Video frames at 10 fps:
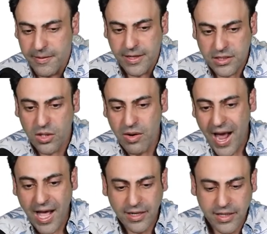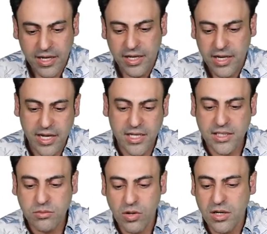So alanine
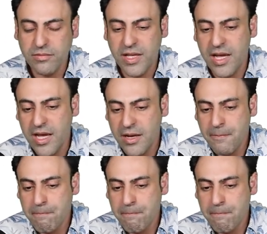is one of the